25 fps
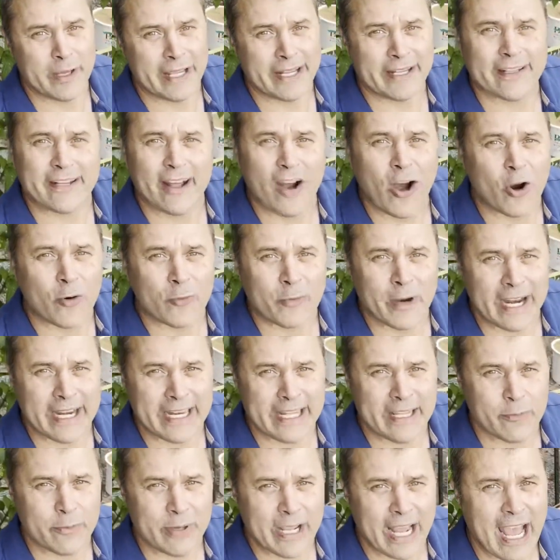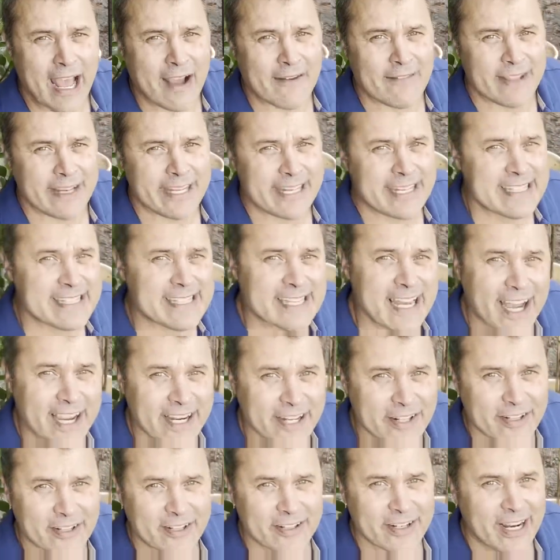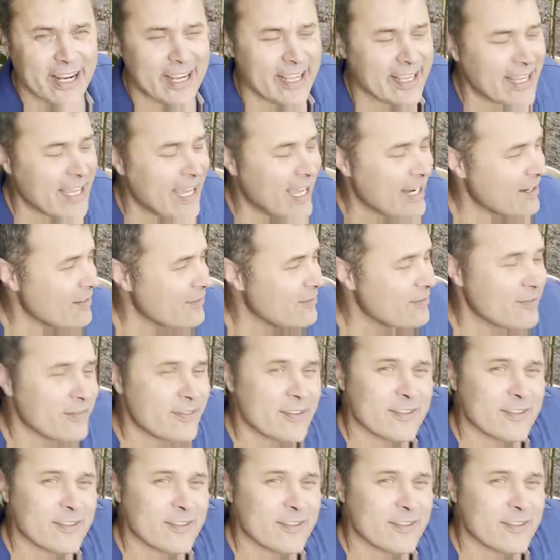And already we have an entire kind of